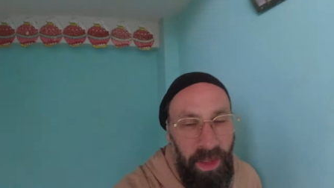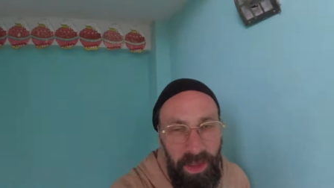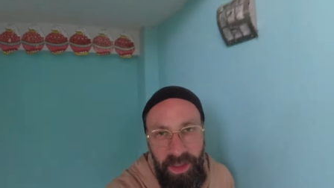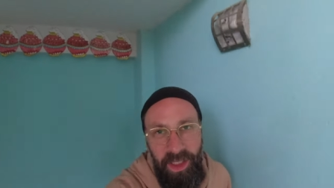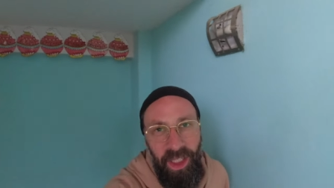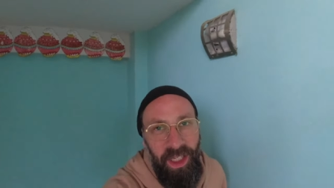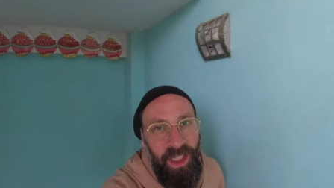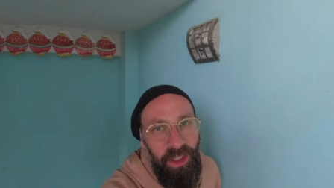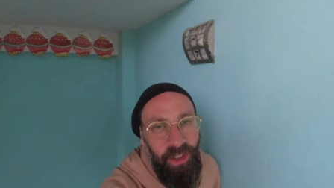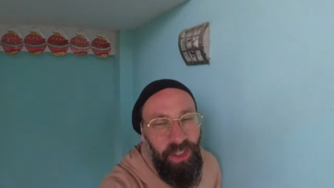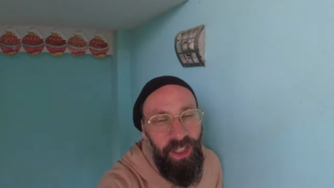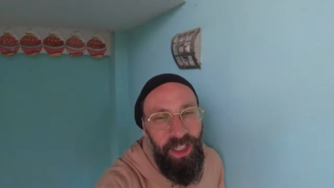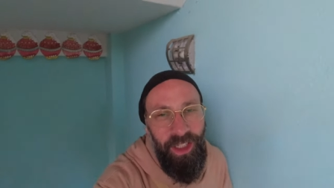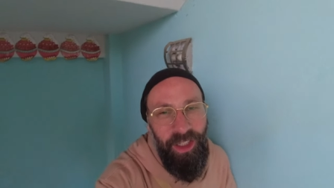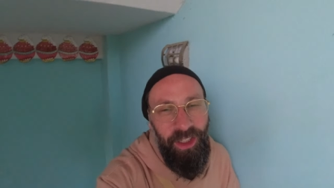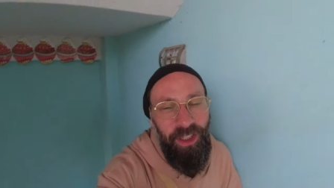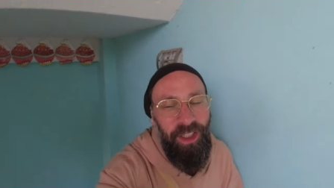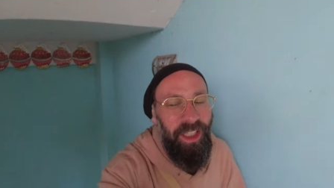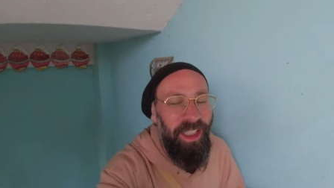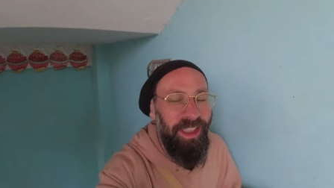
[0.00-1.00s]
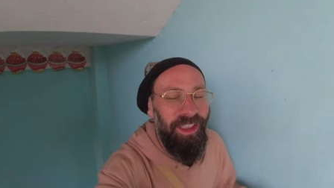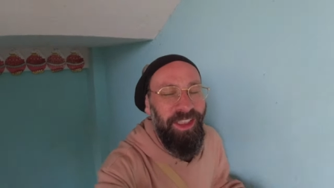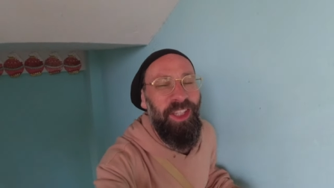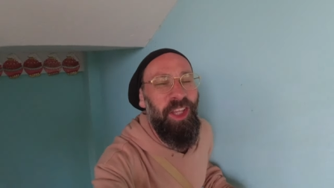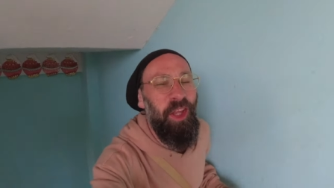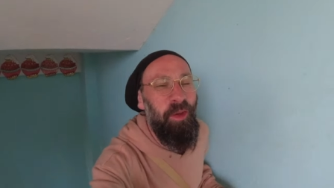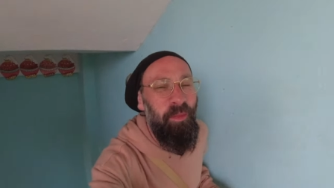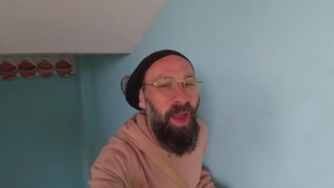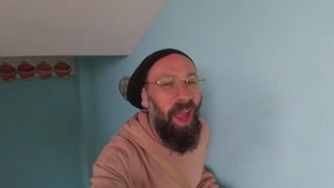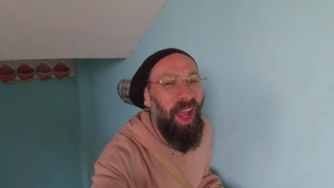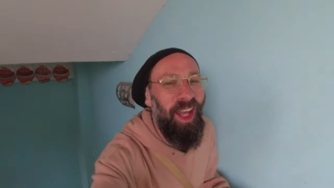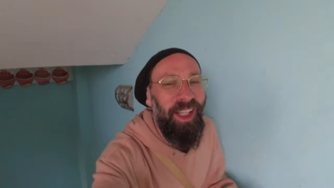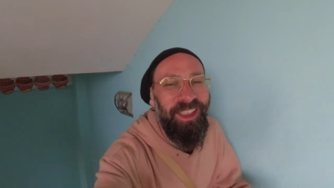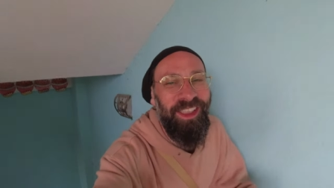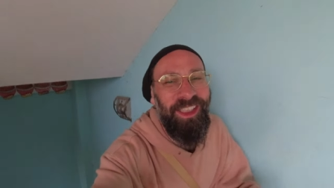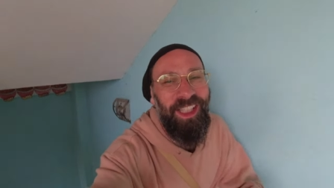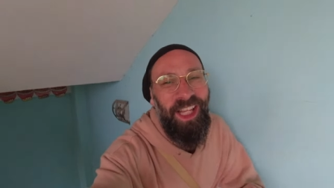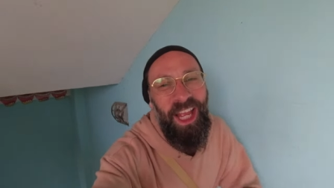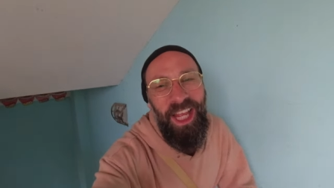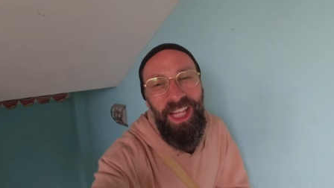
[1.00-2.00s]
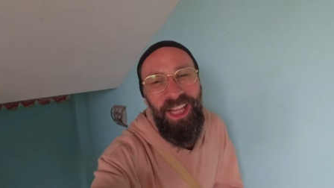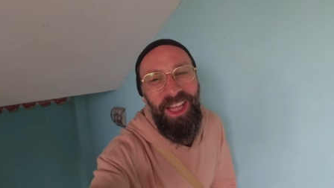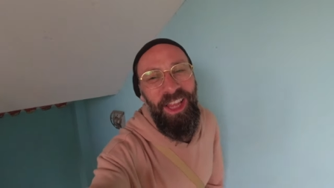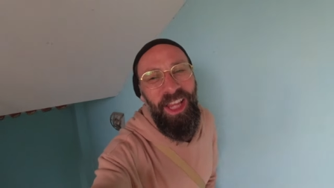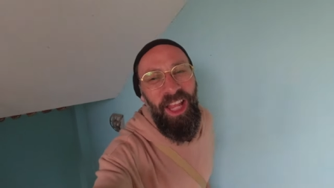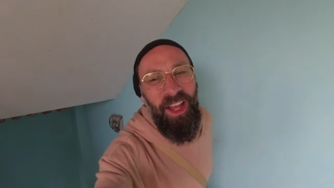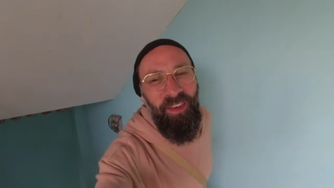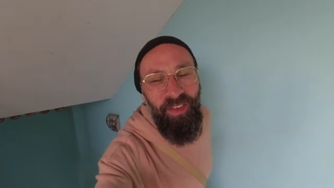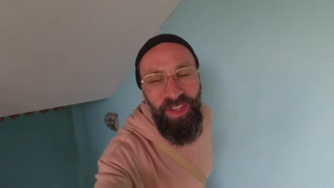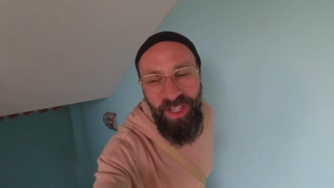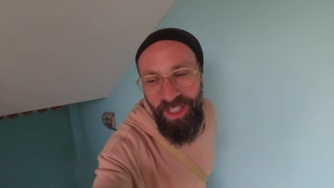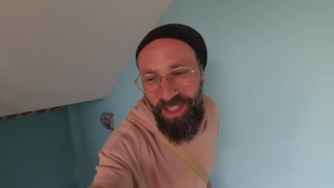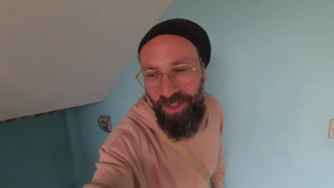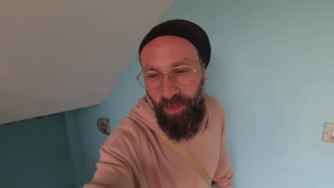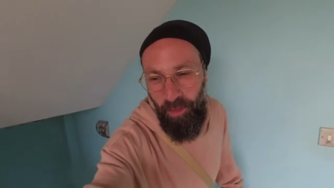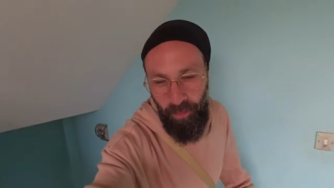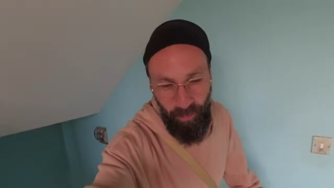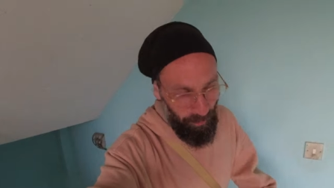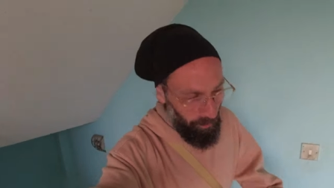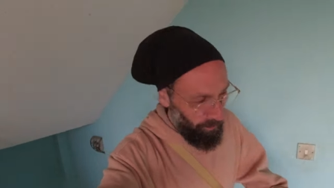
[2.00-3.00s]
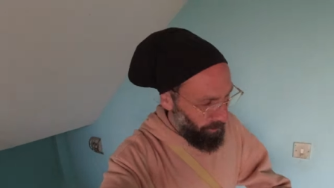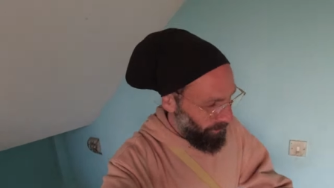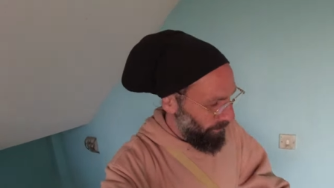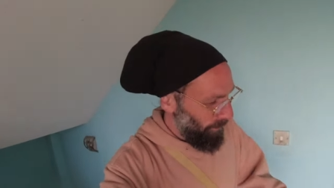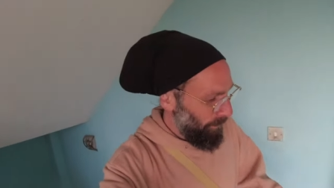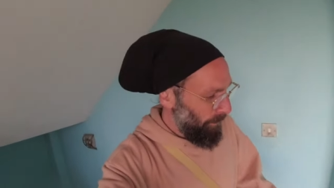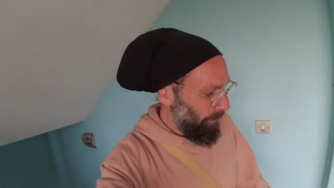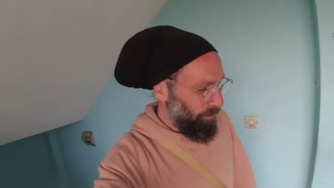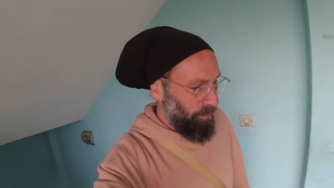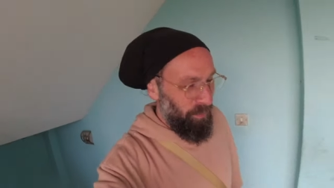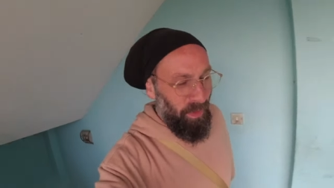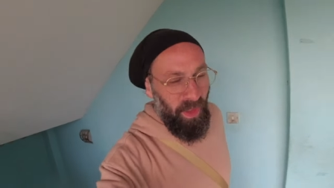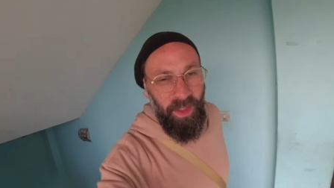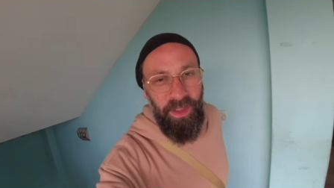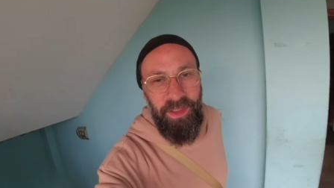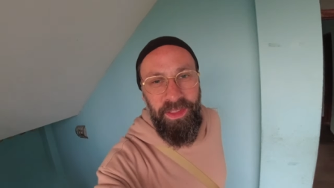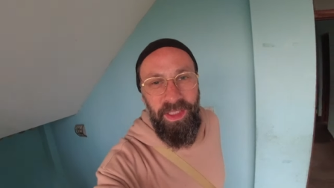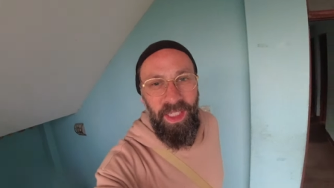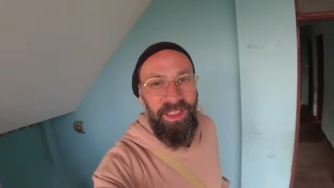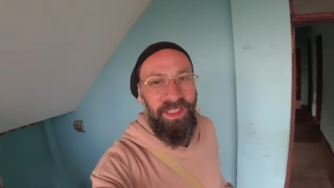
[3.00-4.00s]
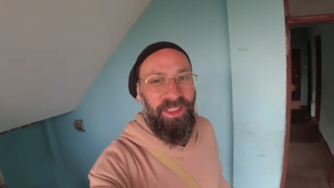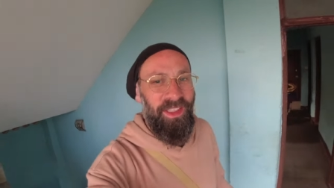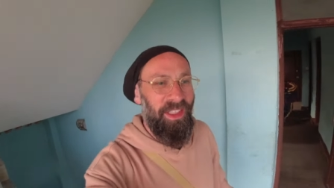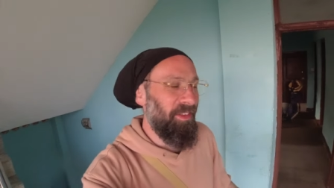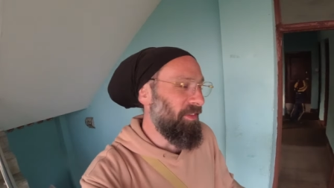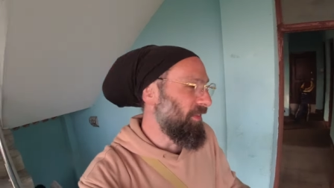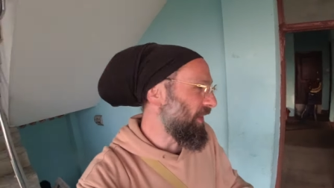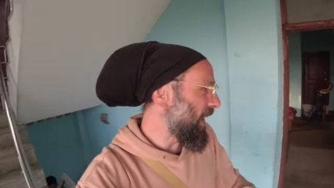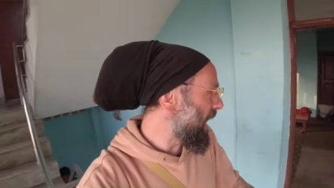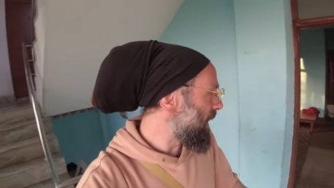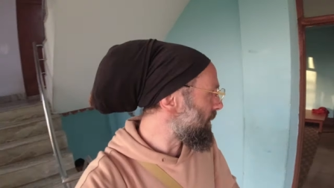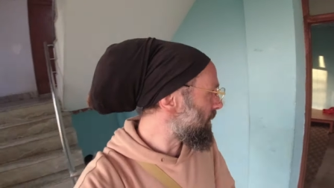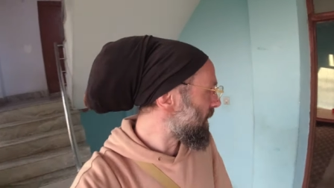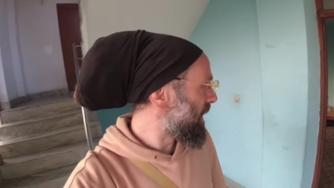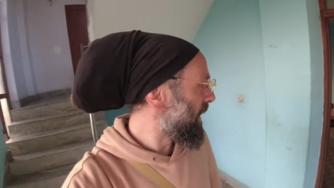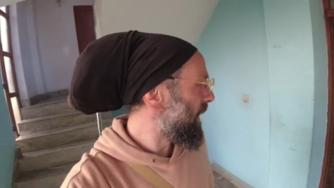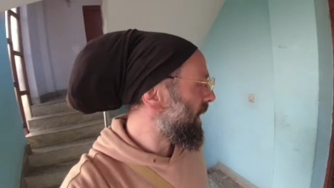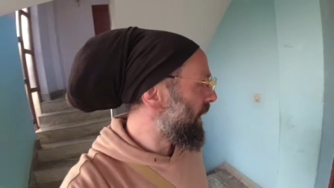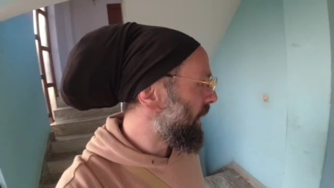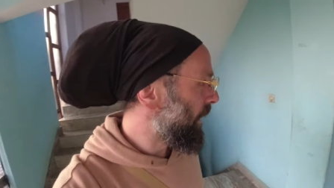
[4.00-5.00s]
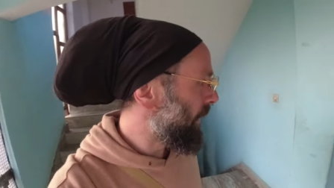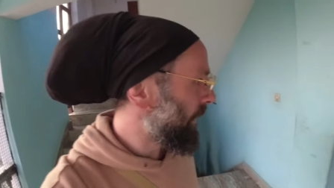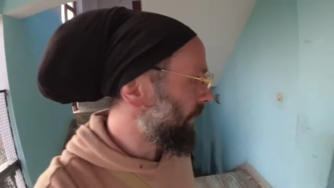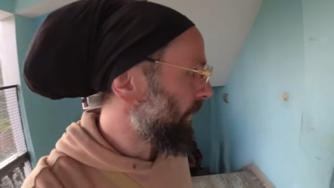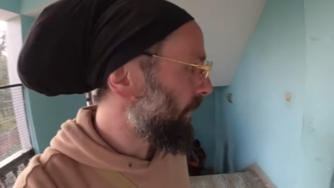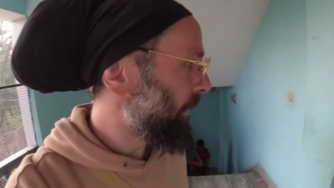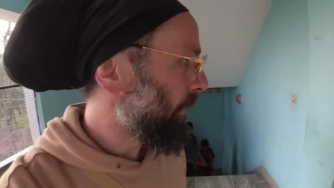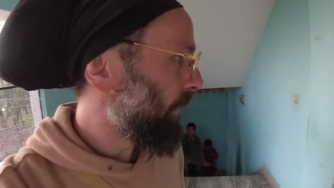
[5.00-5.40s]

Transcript: Dinner here is the best. I love it. Such good vibes